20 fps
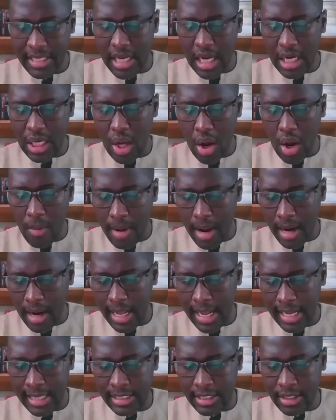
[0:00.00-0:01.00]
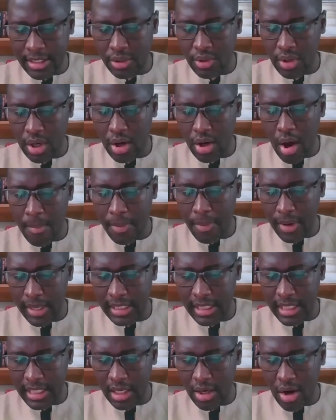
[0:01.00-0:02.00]
the normal and structural
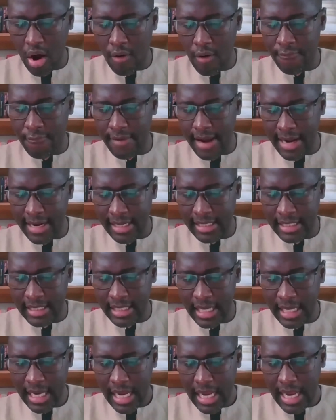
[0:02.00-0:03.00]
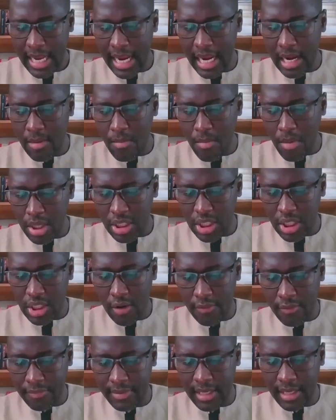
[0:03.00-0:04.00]
operation of finance in most
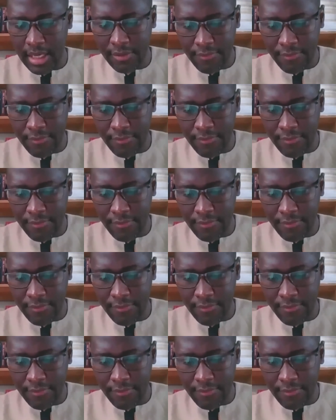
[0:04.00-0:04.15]
of the